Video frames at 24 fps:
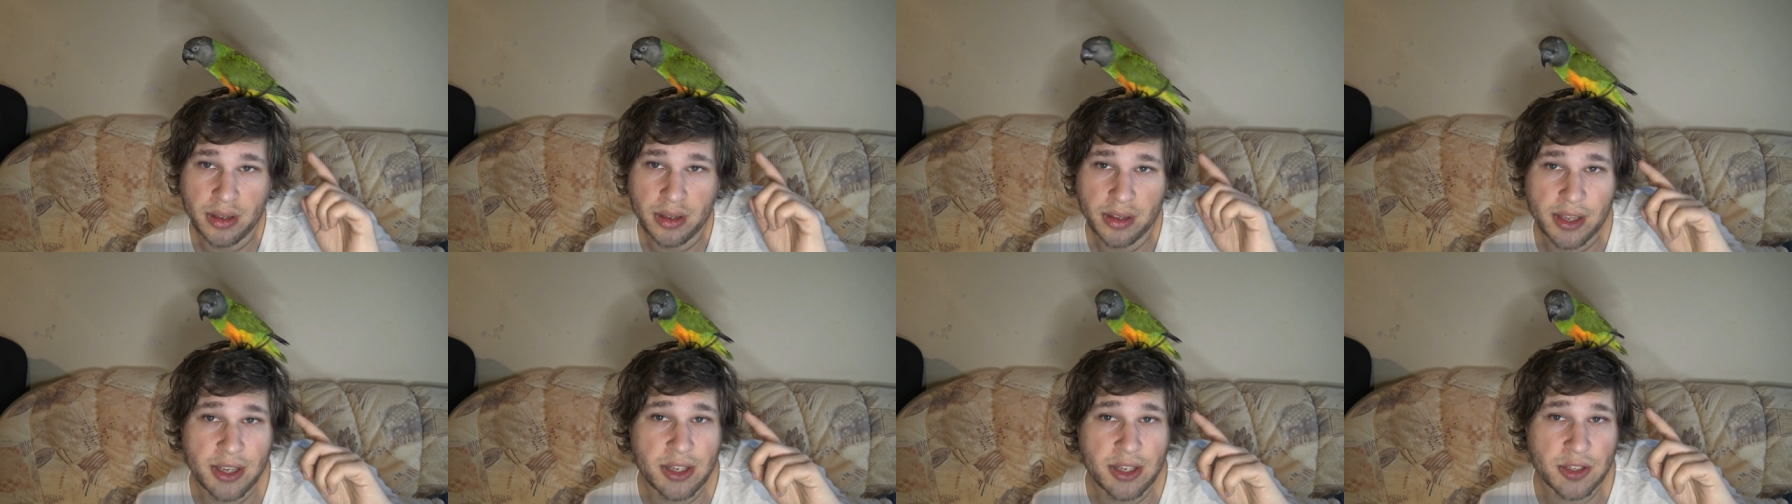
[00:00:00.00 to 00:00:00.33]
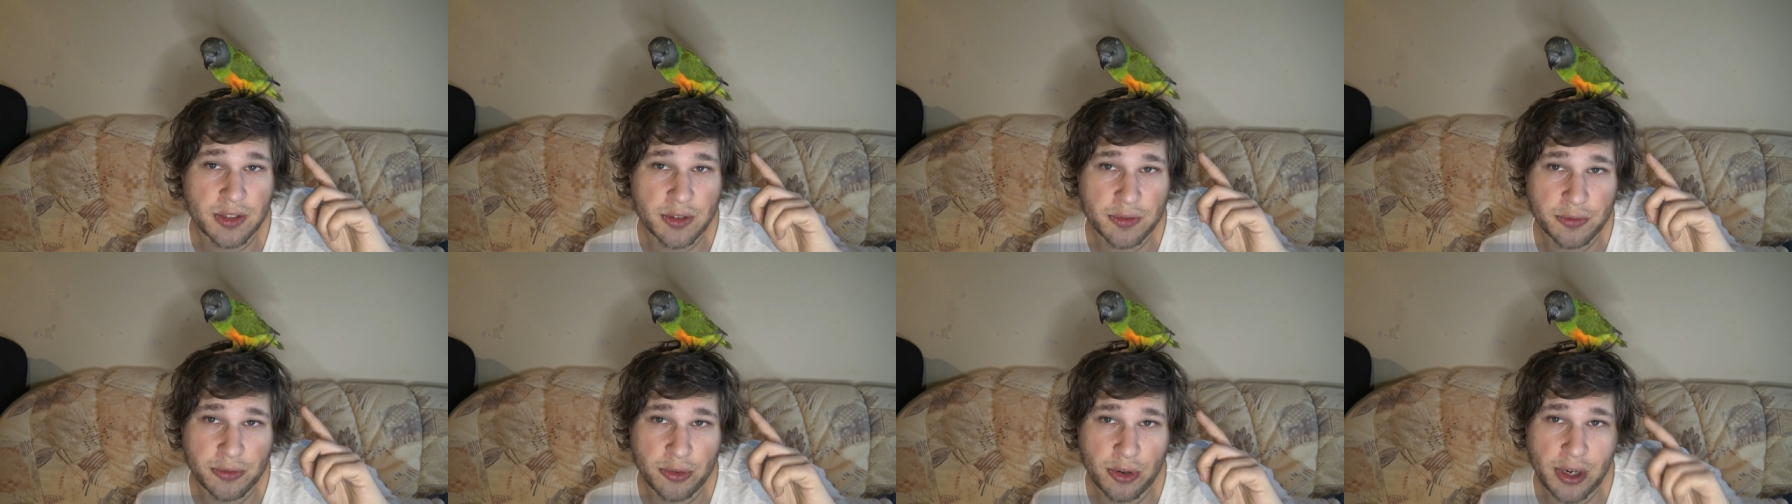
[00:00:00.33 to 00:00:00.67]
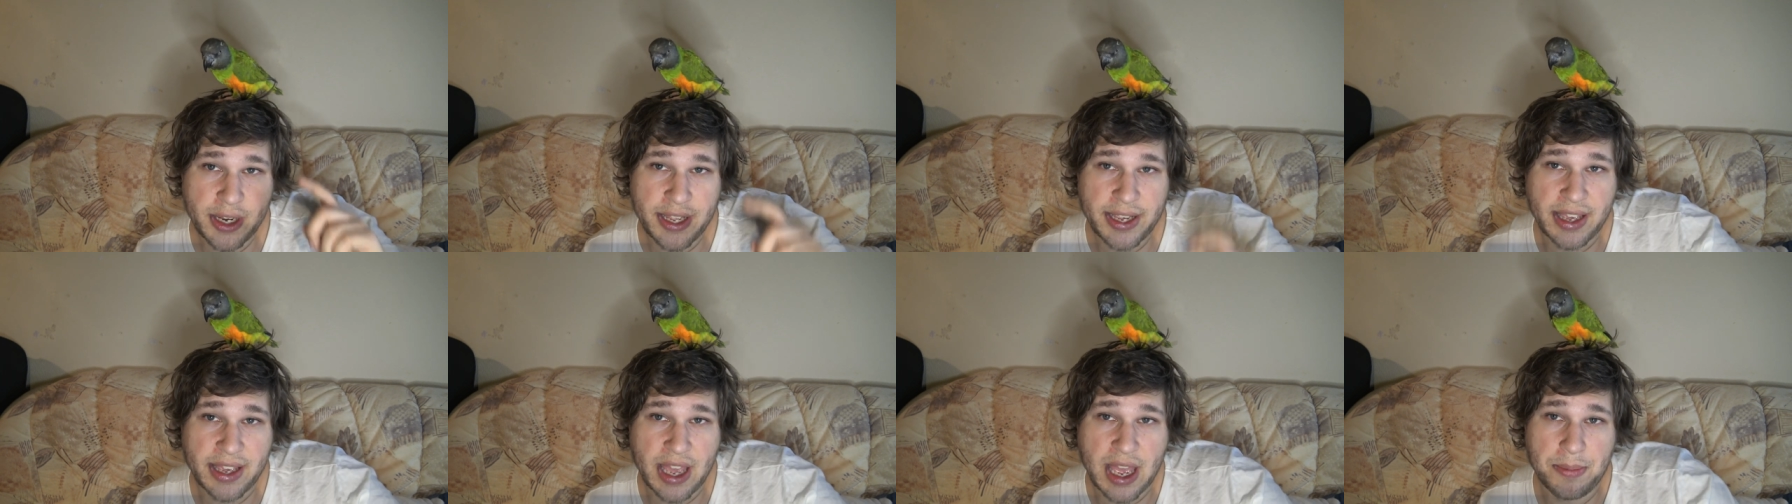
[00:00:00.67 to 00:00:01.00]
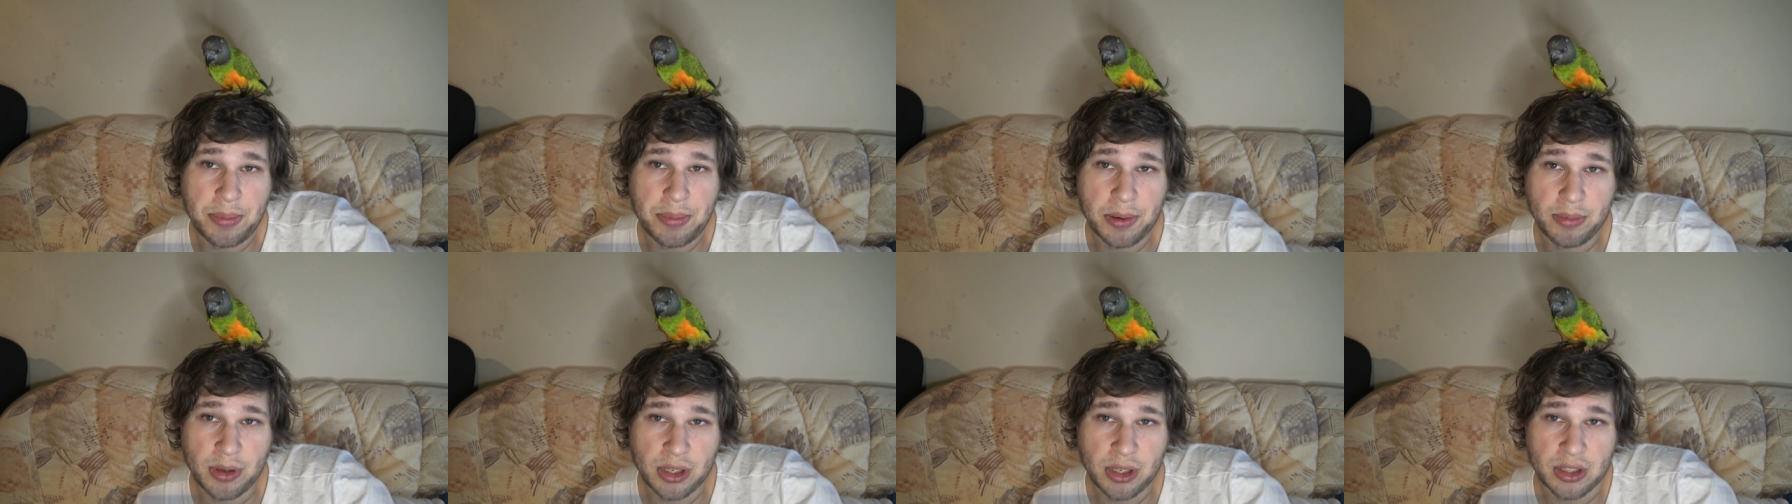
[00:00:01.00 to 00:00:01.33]
He is fully
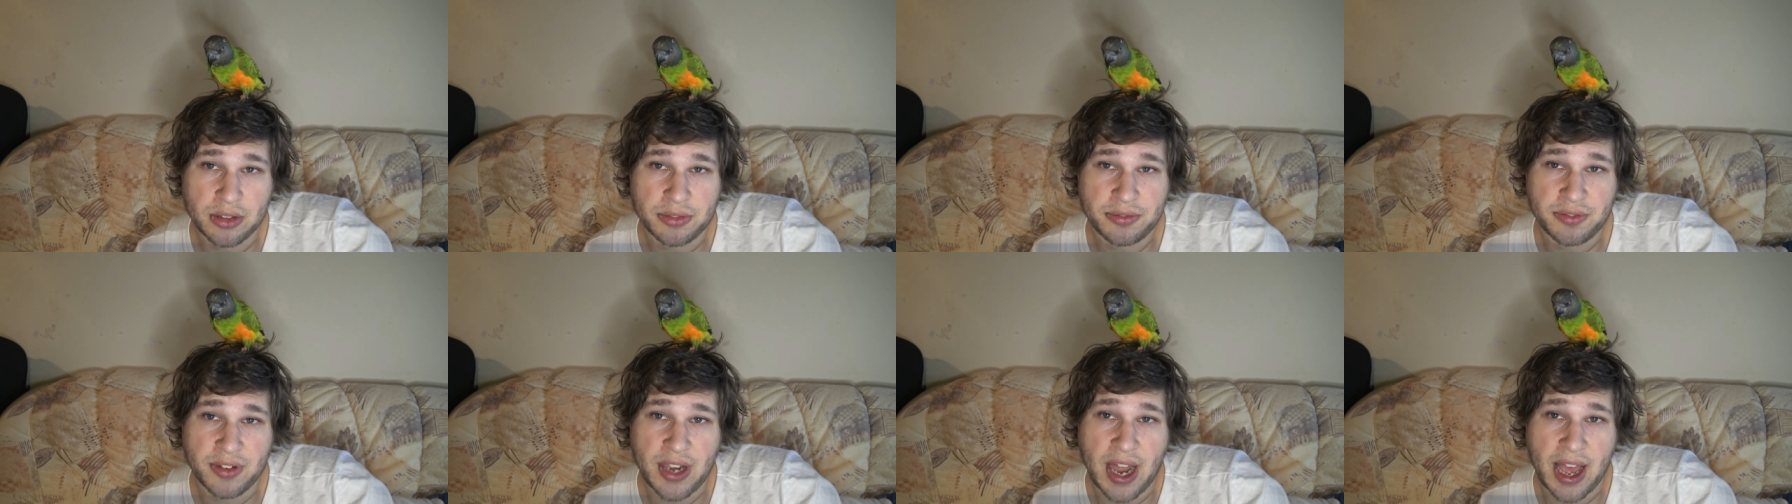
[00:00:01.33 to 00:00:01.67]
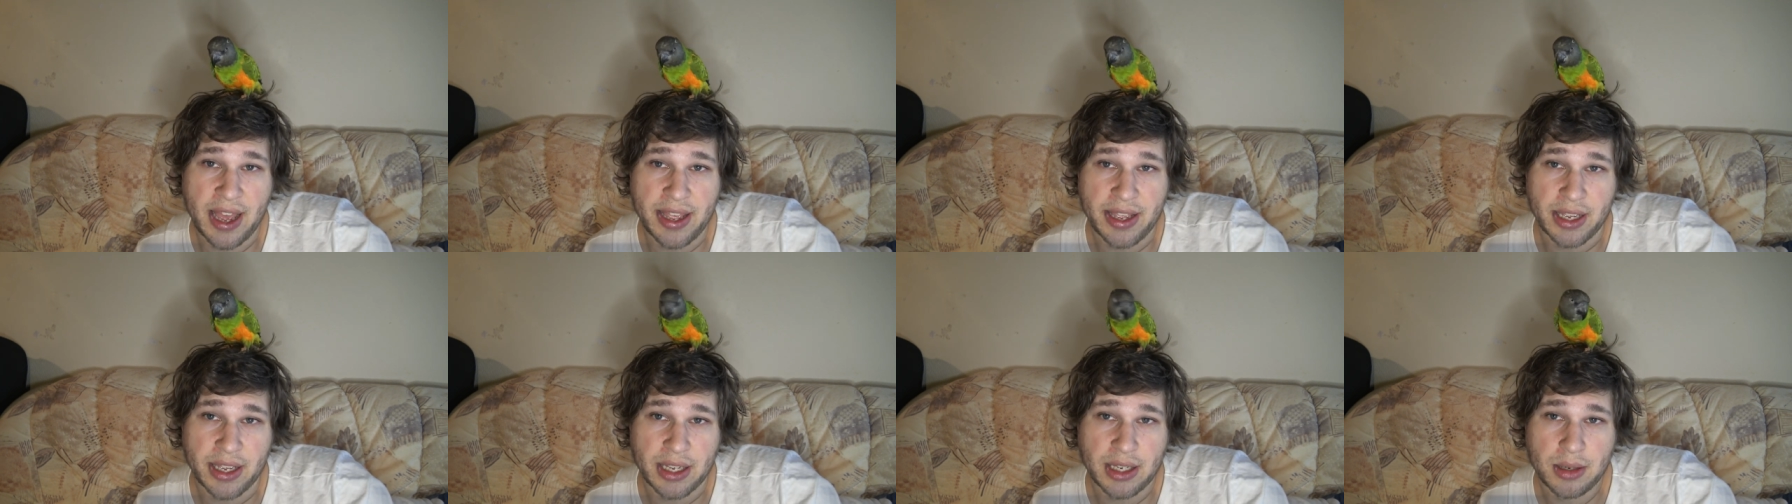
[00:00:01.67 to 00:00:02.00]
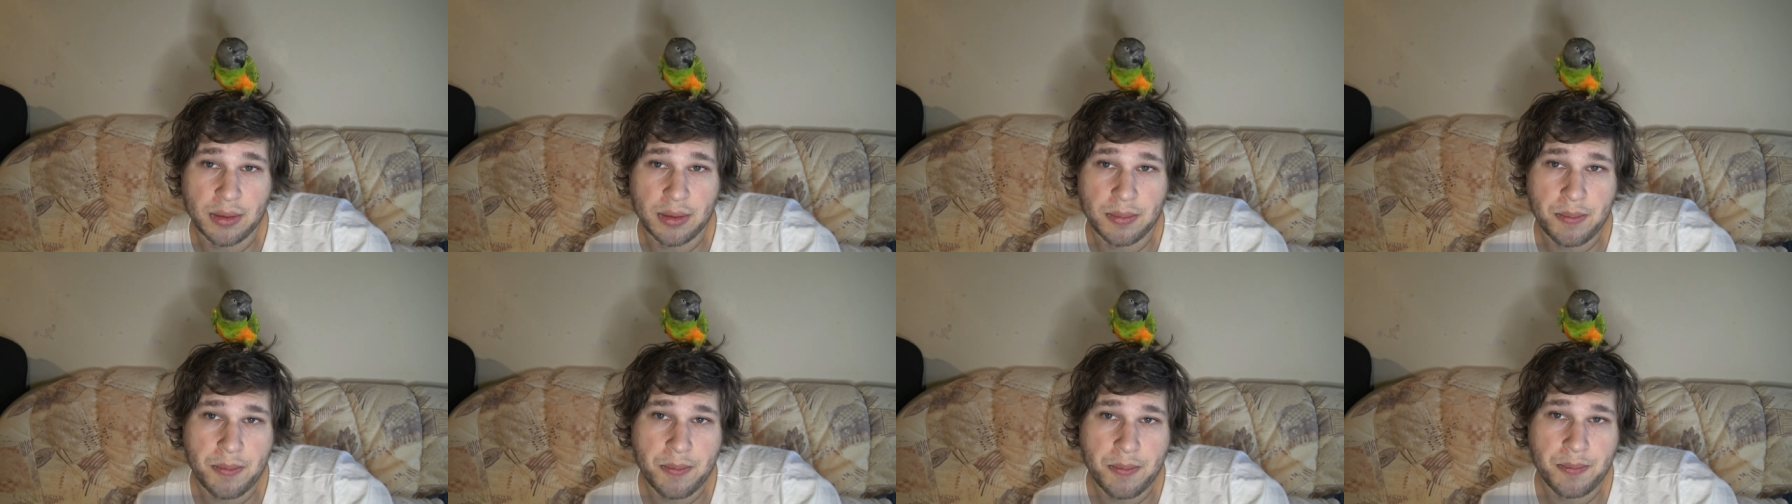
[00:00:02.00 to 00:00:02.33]
capable of flying.